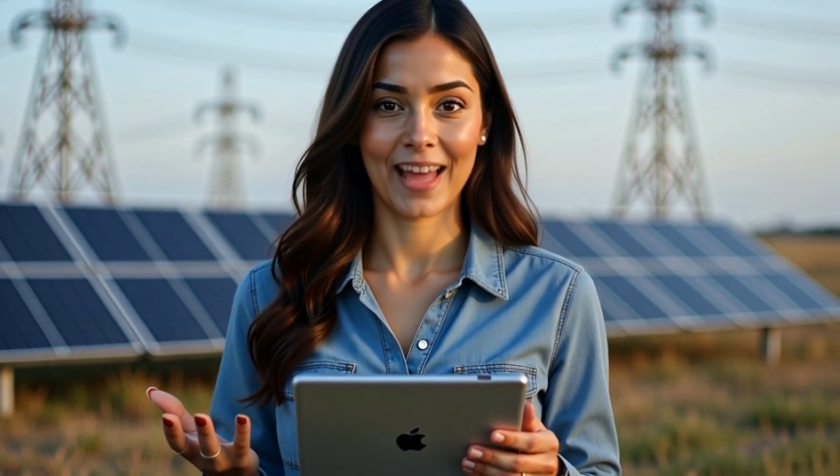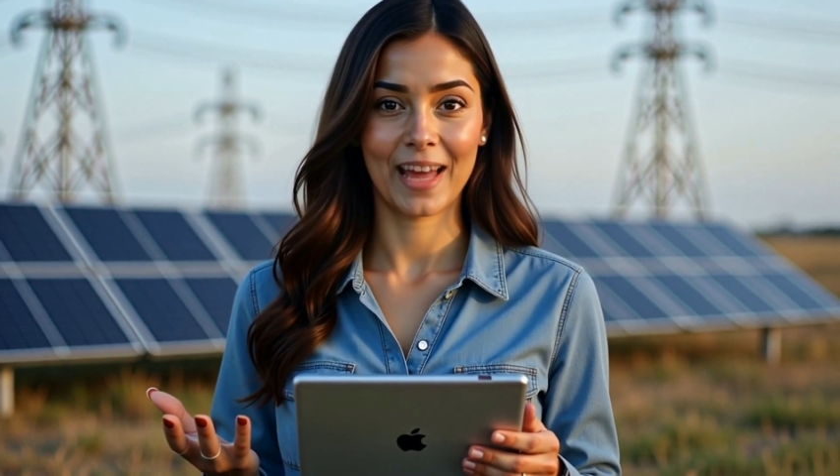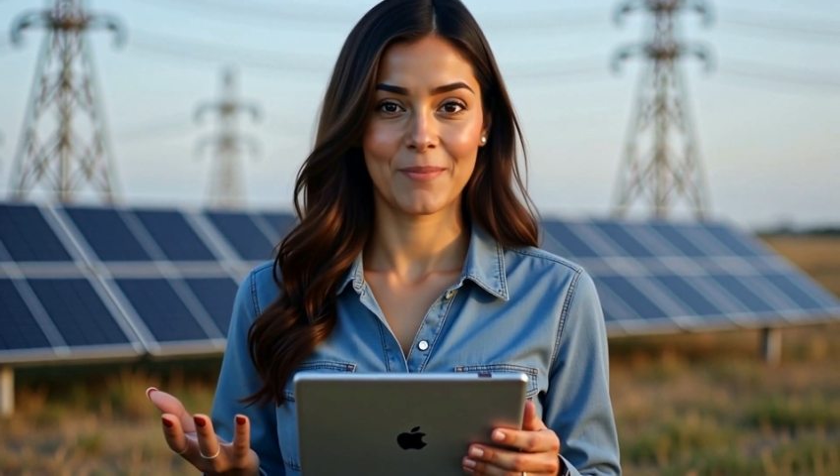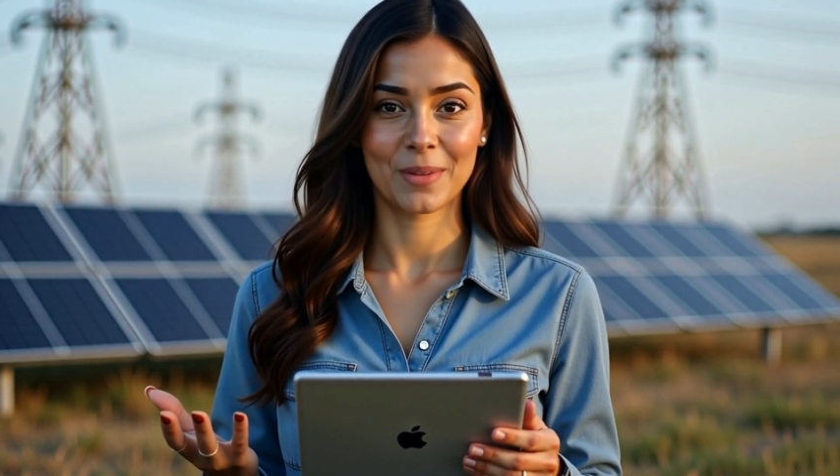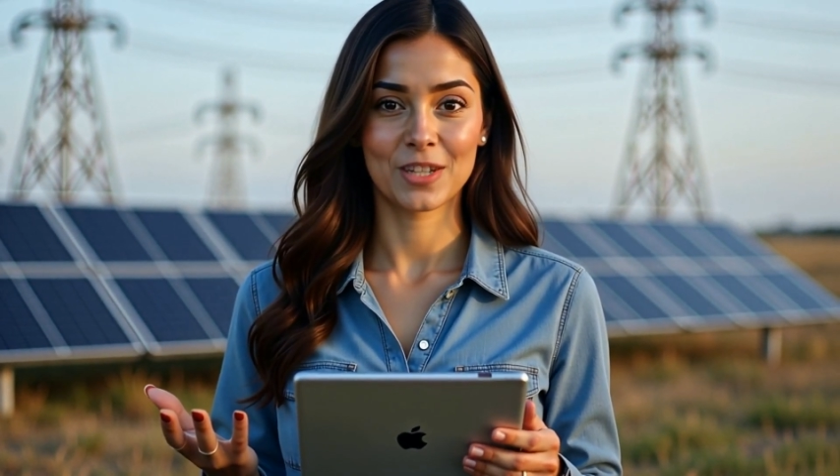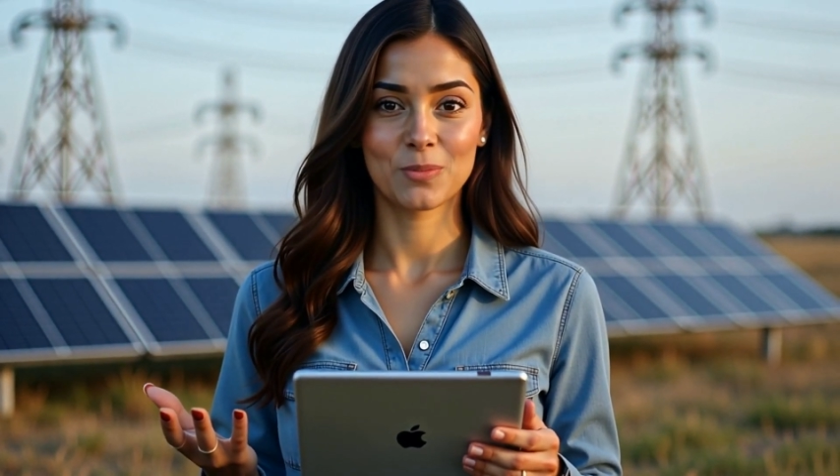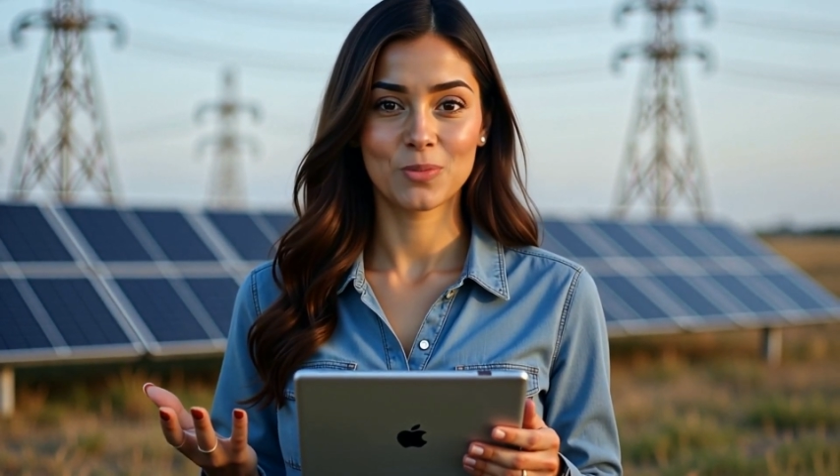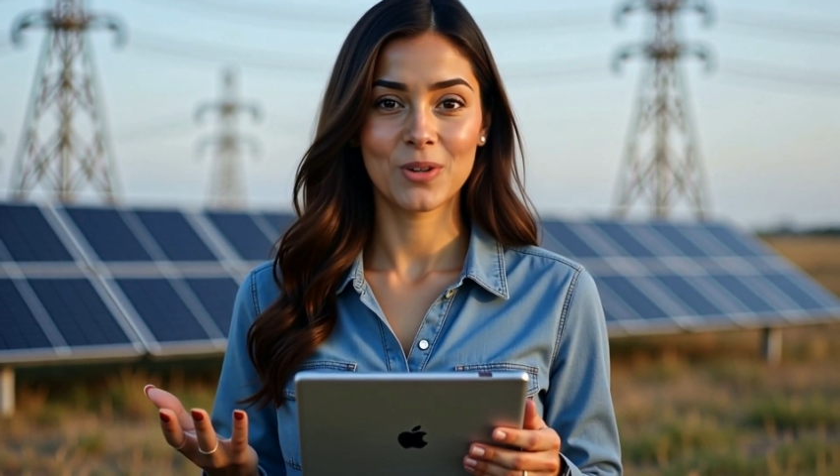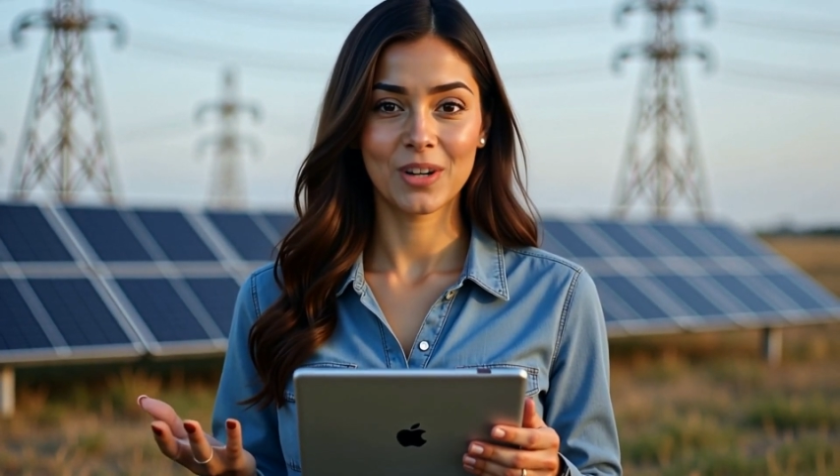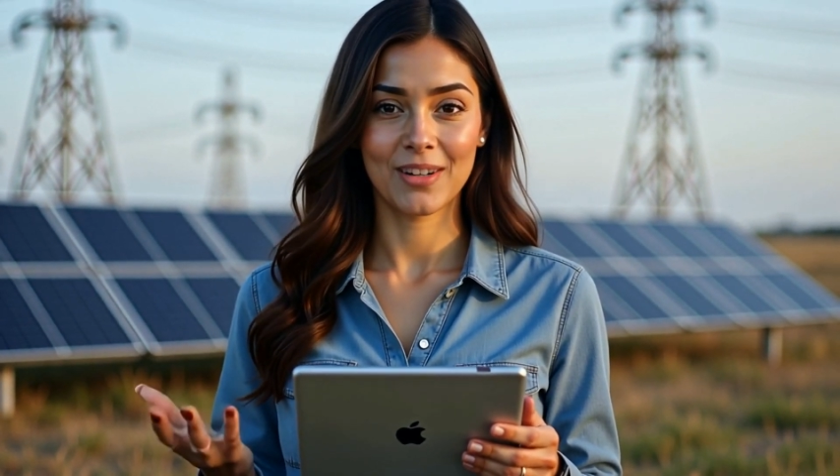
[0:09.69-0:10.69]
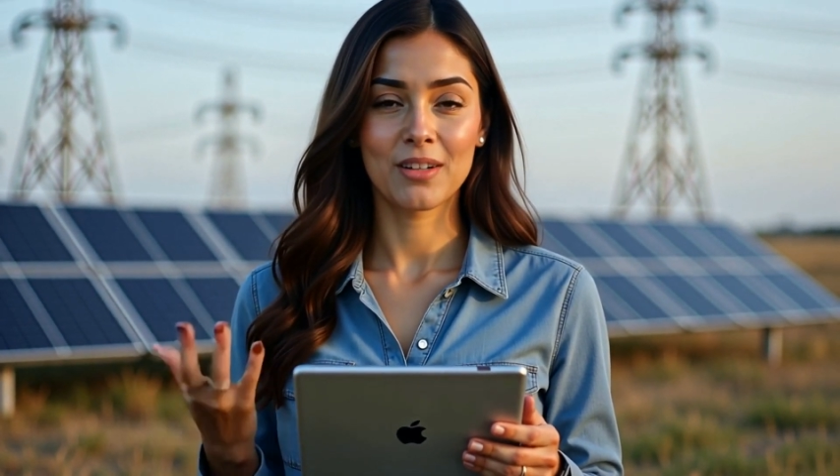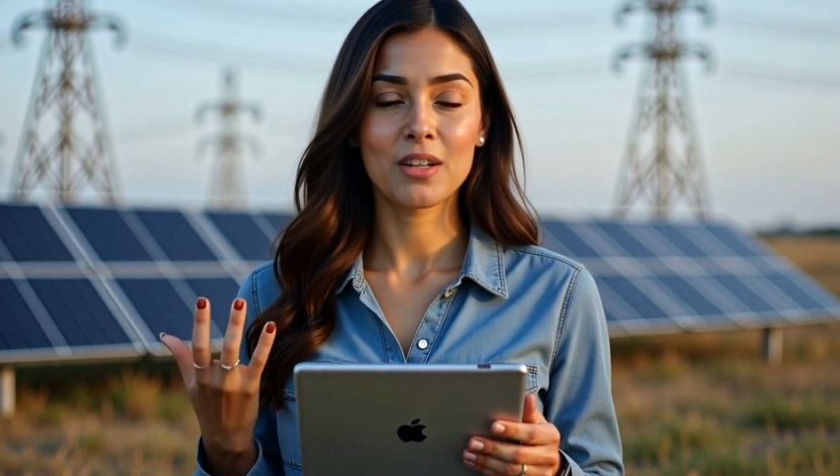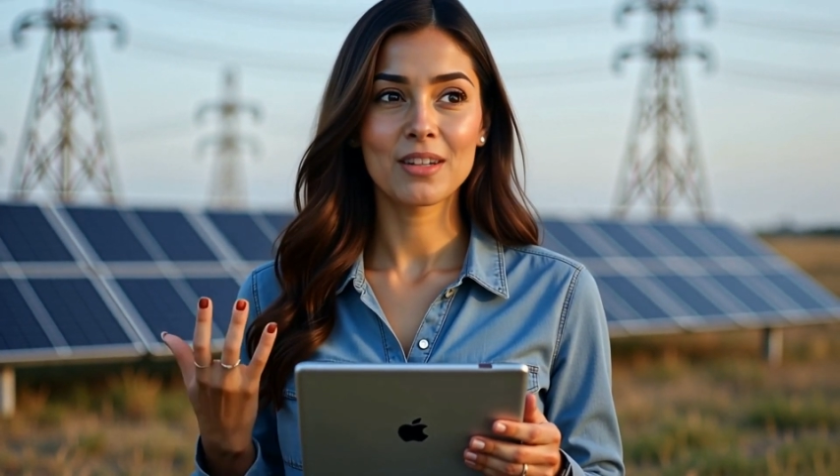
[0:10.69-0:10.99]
and much more.